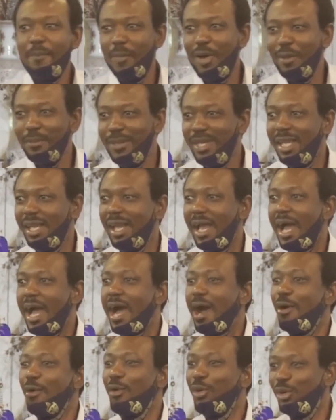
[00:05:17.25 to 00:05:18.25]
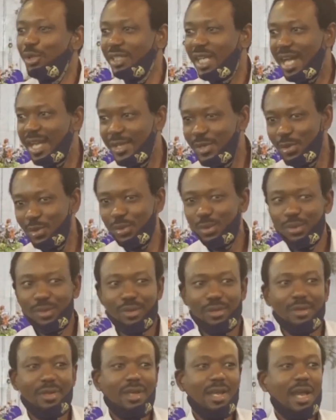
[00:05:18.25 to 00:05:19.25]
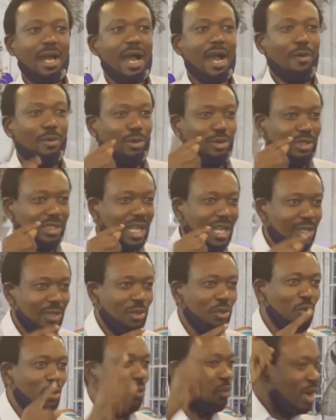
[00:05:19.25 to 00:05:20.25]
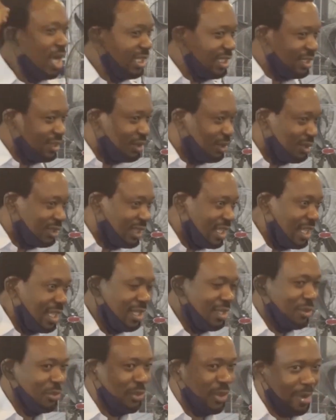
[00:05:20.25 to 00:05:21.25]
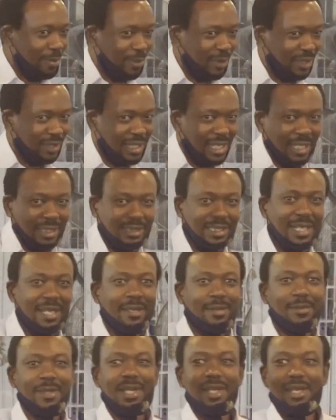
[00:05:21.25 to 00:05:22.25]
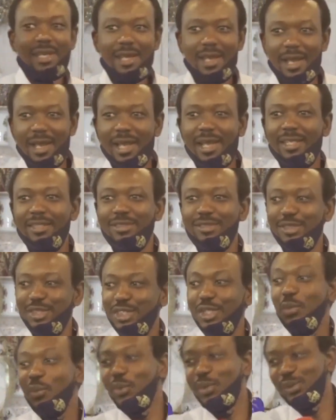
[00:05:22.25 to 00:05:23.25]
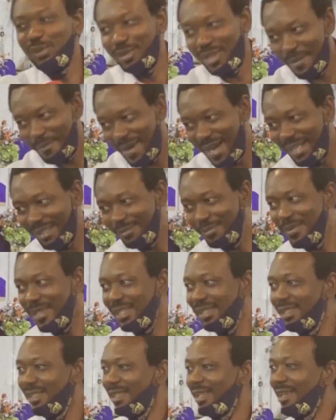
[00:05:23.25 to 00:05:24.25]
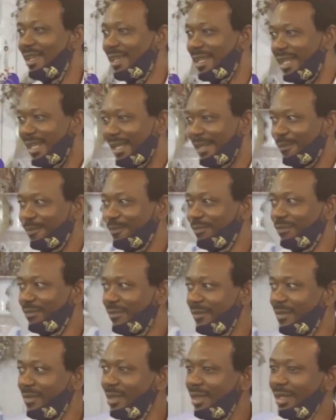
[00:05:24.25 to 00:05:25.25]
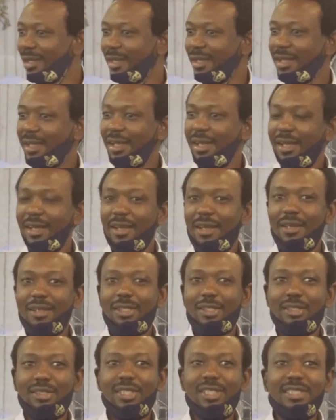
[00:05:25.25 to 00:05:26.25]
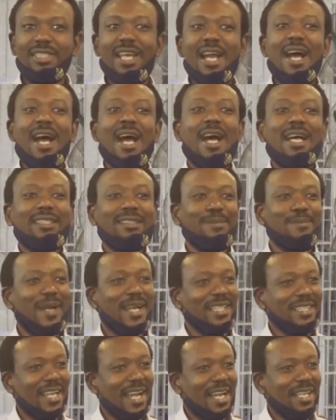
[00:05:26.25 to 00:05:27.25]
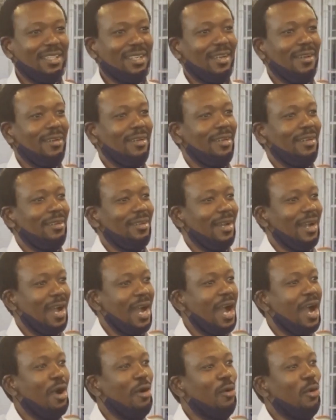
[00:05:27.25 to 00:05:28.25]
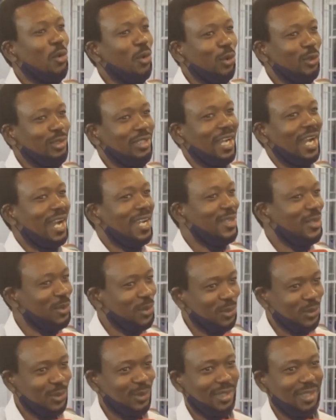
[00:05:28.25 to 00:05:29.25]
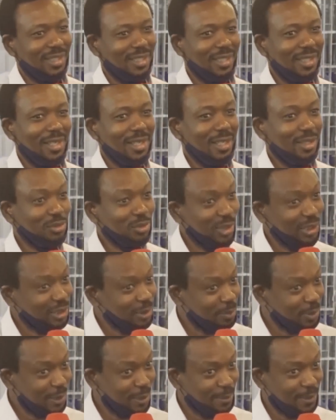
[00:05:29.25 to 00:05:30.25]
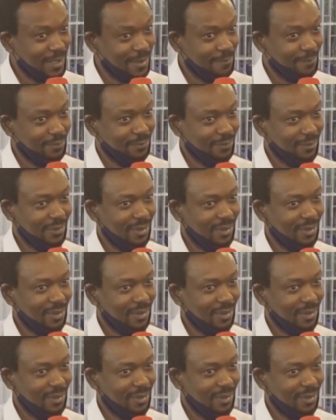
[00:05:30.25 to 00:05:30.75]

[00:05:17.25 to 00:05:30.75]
Mommy, how old are you? How old are you? When did you say you were born that time? She will remind me again. The day I asked my dad, how old are you? It was a problem.